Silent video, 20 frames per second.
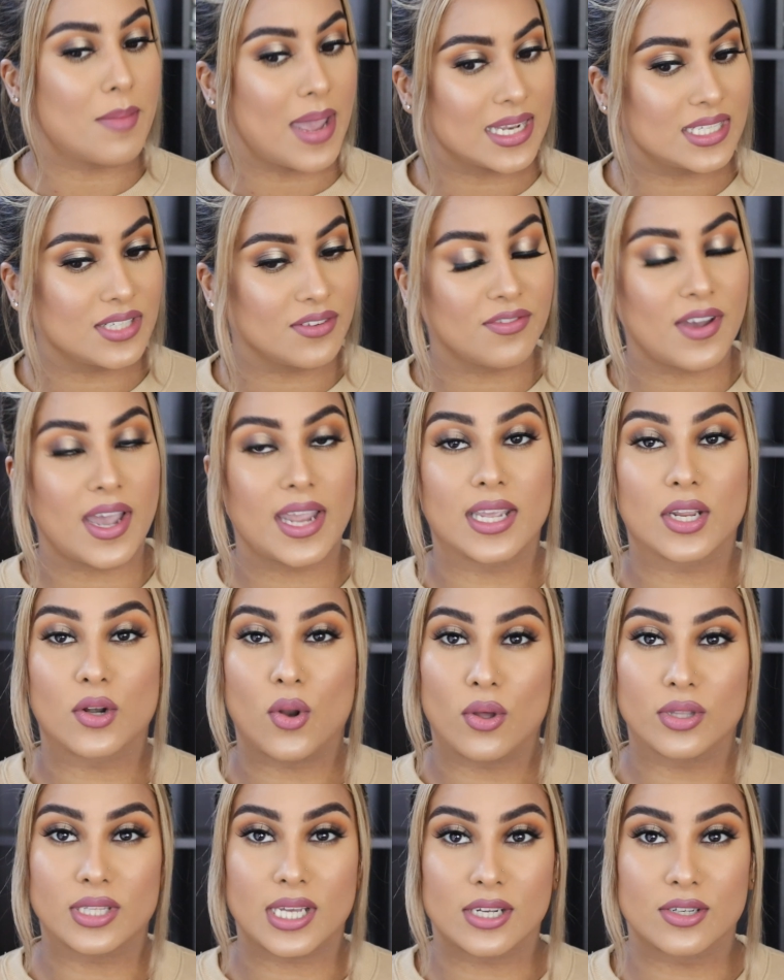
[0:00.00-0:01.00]
mattifying and
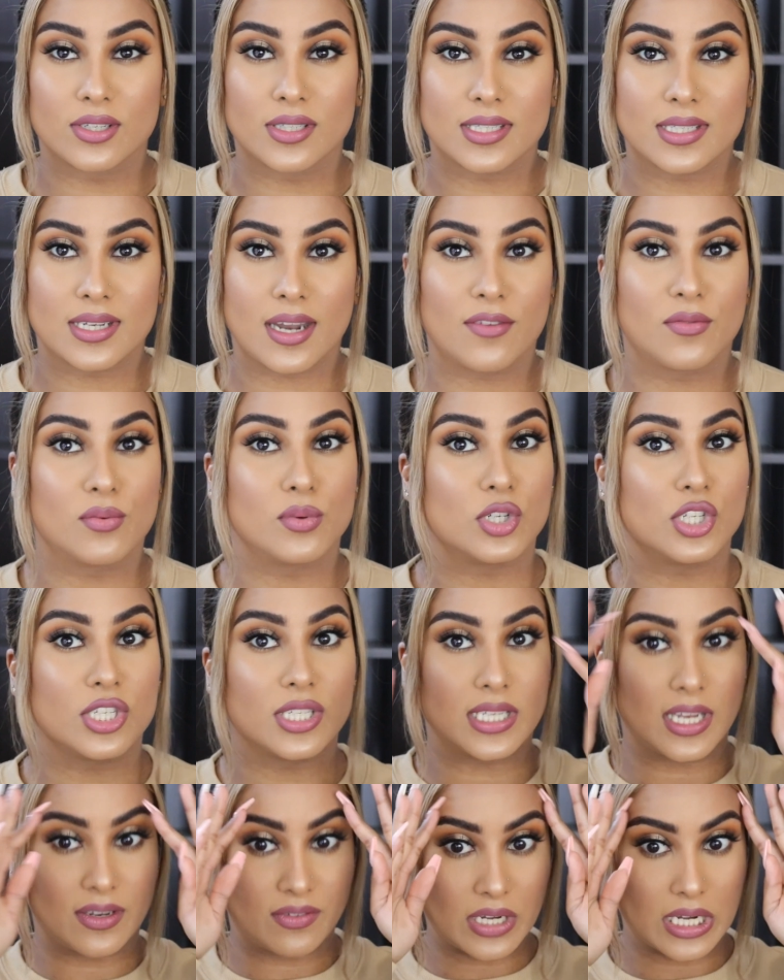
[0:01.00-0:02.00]
all that good stuff, which
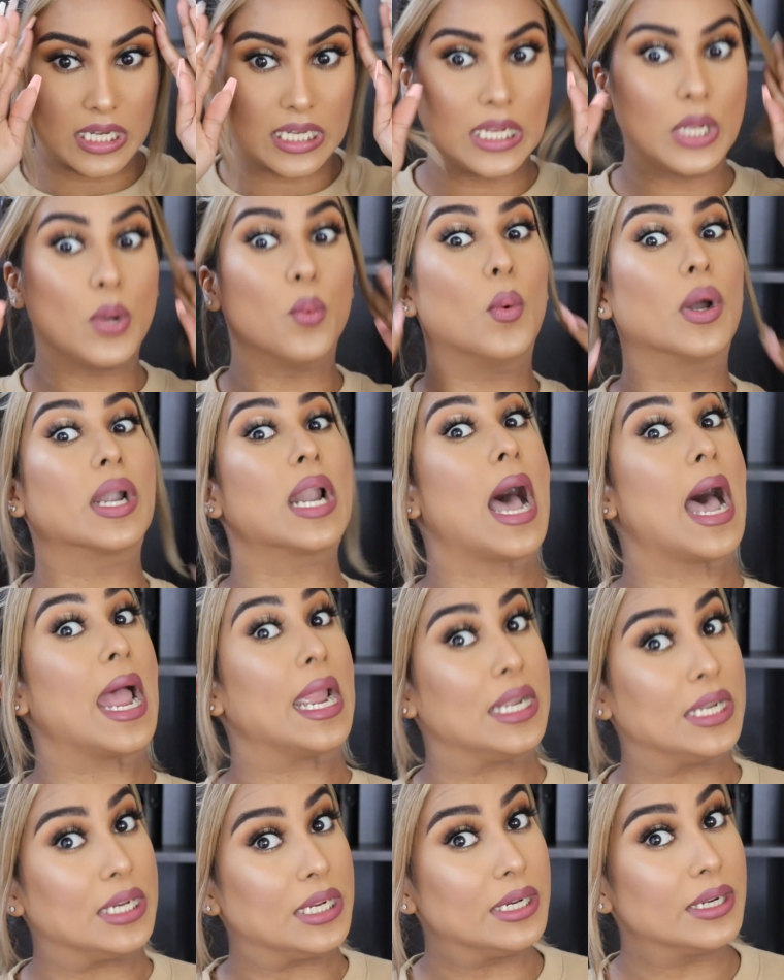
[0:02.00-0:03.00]
is definitely what
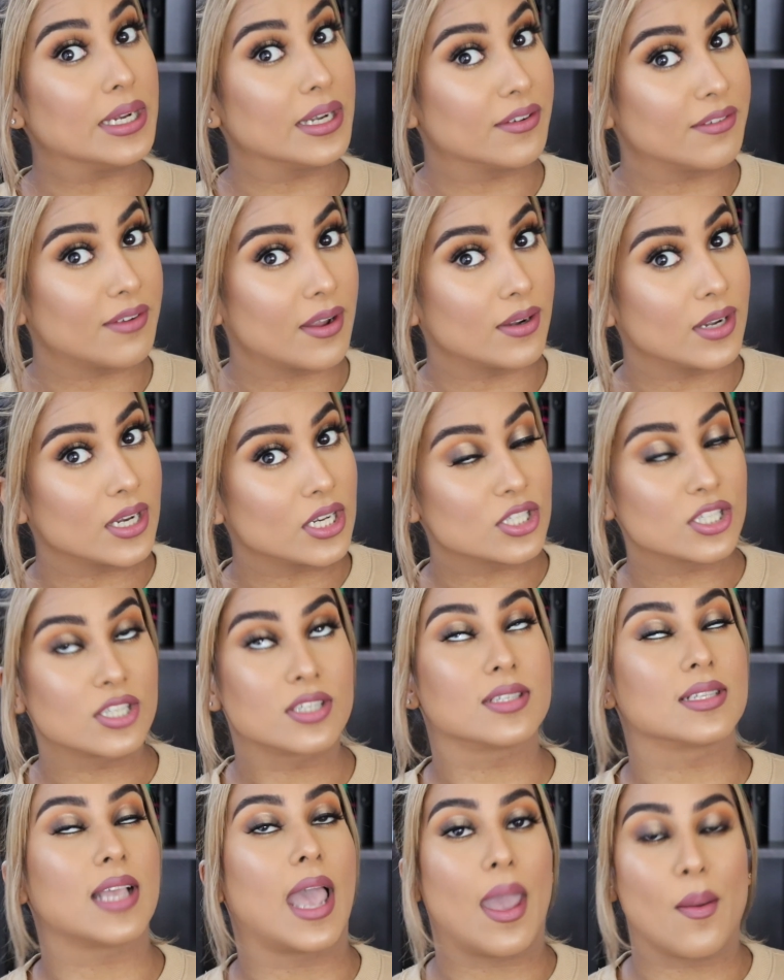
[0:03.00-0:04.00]
I need in a foundation
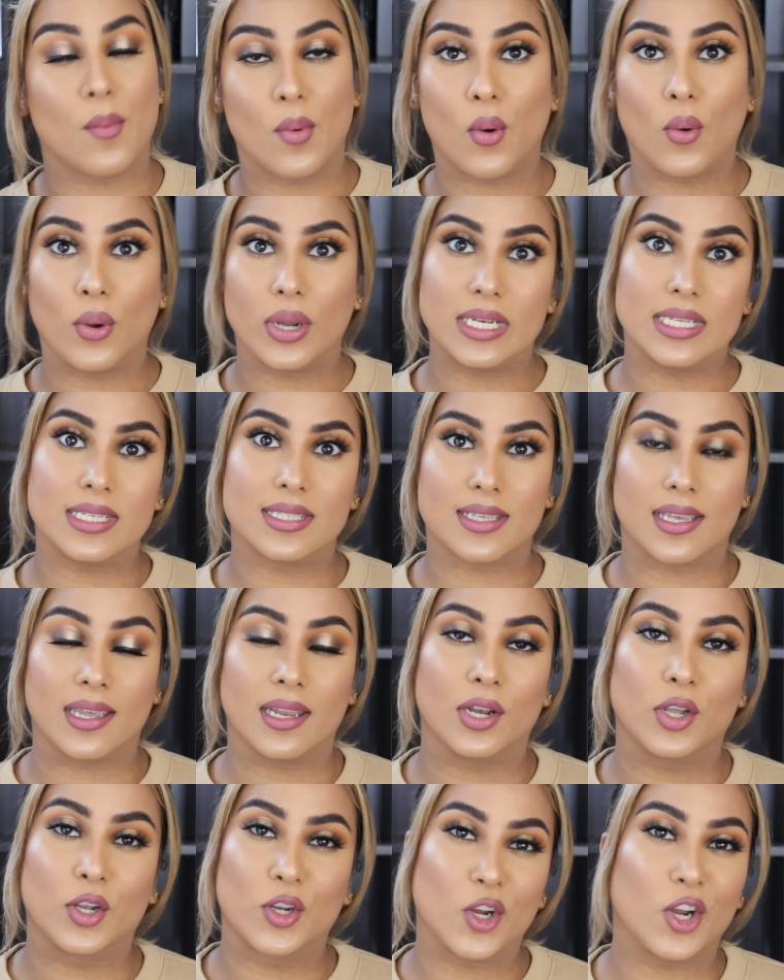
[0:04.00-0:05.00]
because I am an oily
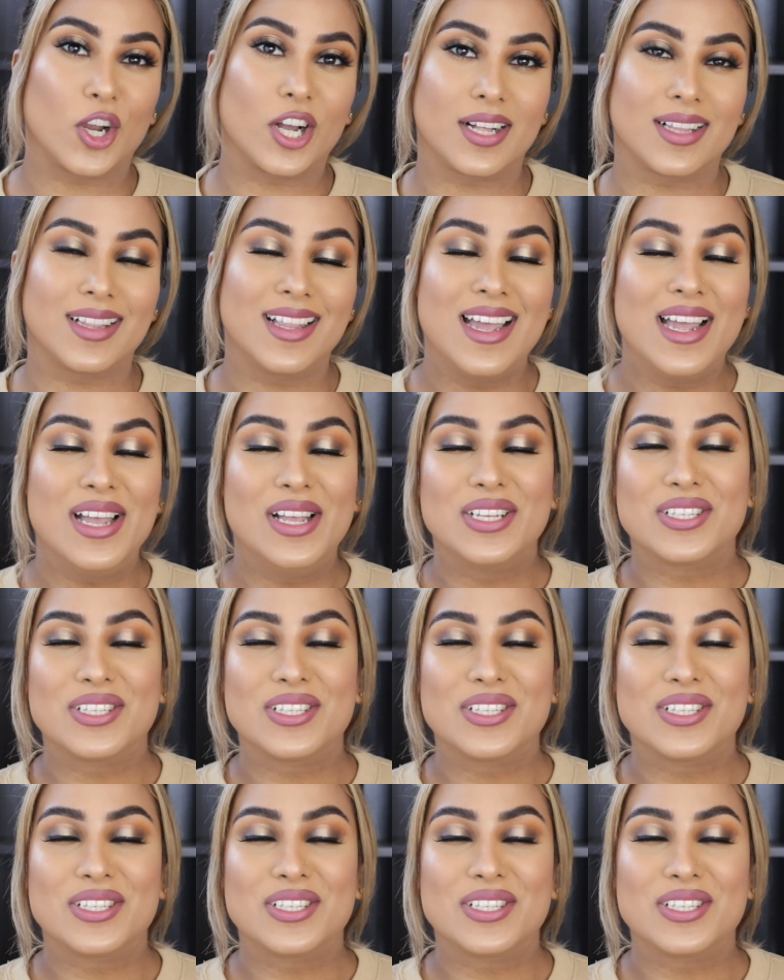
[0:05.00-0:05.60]
skin girl.